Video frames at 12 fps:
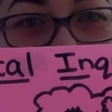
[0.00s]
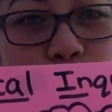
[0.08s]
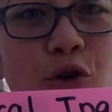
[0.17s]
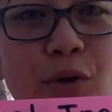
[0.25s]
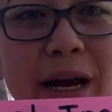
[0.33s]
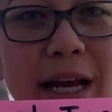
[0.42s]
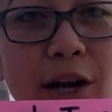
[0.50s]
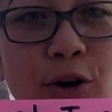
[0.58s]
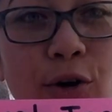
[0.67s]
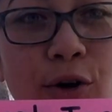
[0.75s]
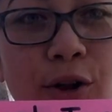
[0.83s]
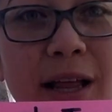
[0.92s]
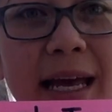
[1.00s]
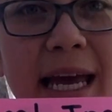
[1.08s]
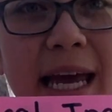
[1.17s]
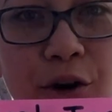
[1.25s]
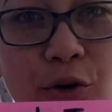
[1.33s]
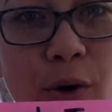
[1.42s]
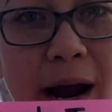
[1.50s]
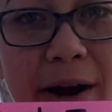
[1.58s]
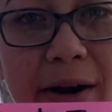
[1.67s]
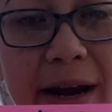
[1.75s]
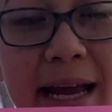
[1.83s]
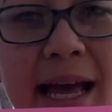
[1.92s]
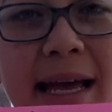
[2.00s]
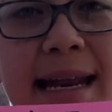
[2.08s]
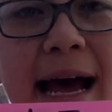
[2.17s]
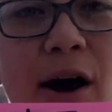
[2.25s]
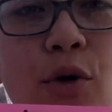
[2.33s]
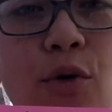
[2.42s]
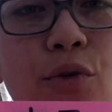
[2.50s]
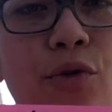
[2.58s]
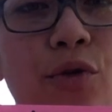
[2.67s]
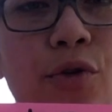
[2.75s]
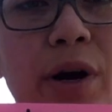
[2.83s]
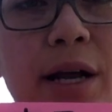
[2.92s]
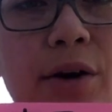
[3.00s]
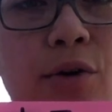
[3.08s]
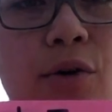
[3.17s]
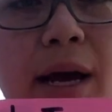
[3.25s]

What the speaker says: Critical inquiry. Now, critical